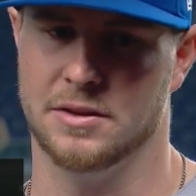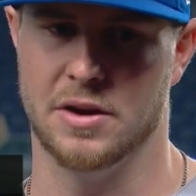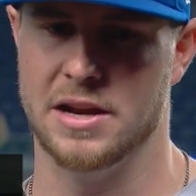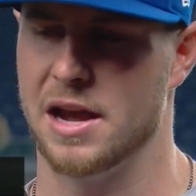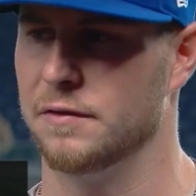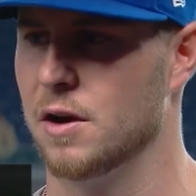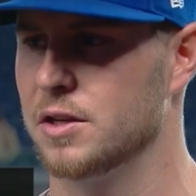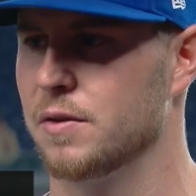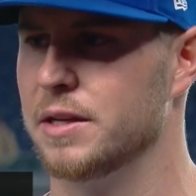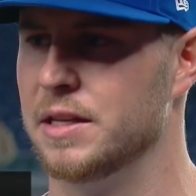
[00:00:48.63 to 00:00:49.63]
great night for us.
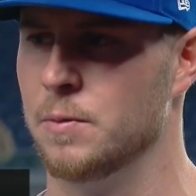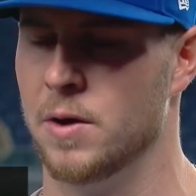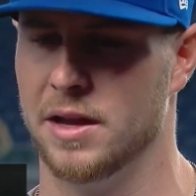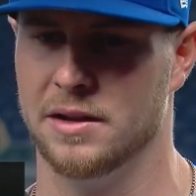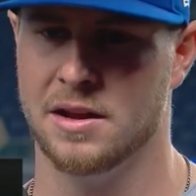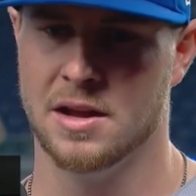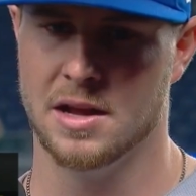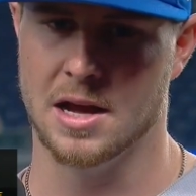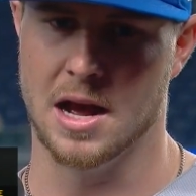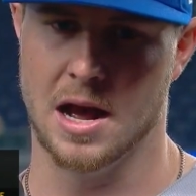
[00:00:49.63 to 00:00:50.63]
Great team win.
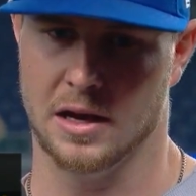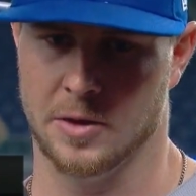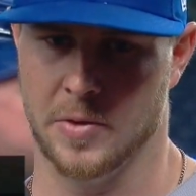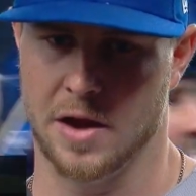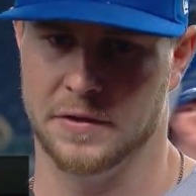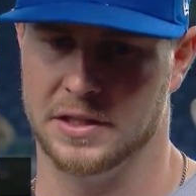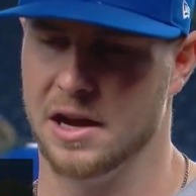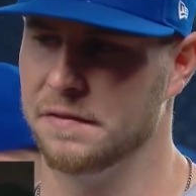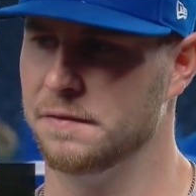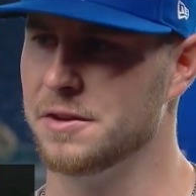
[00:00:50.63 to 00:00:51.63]
Uh, coming off a
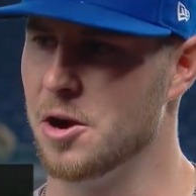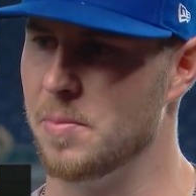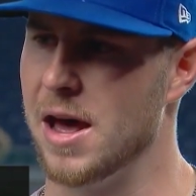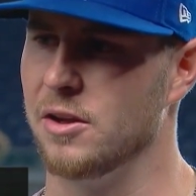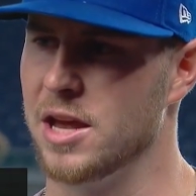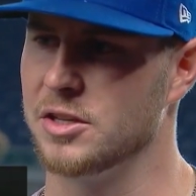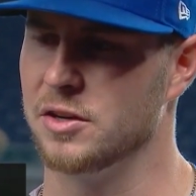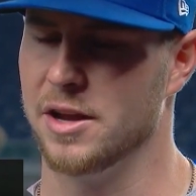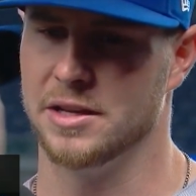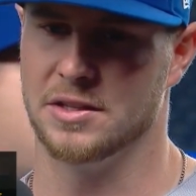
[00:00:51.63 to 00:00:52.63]
tough, you know, battle
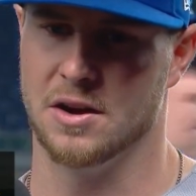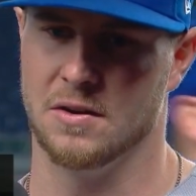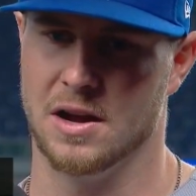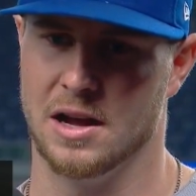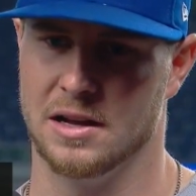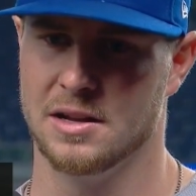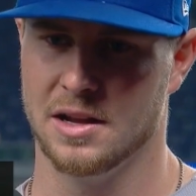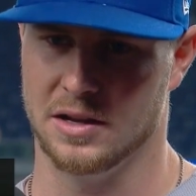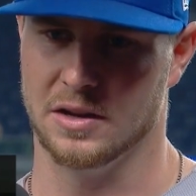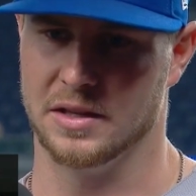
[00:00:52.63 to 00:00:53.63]
yesterday. So, uh,
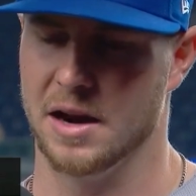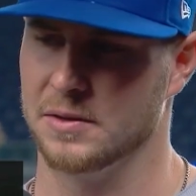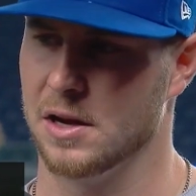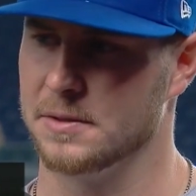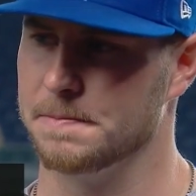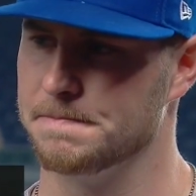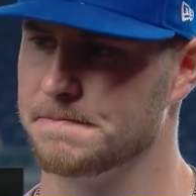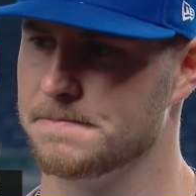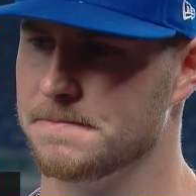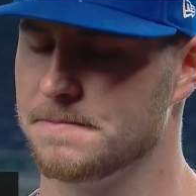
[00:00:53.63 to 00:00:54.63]
you know, tonight was awesome.
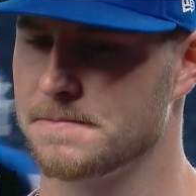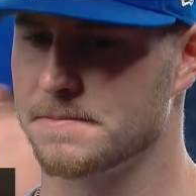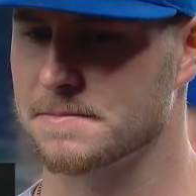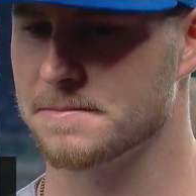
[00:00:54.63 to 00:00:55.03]
You guys lose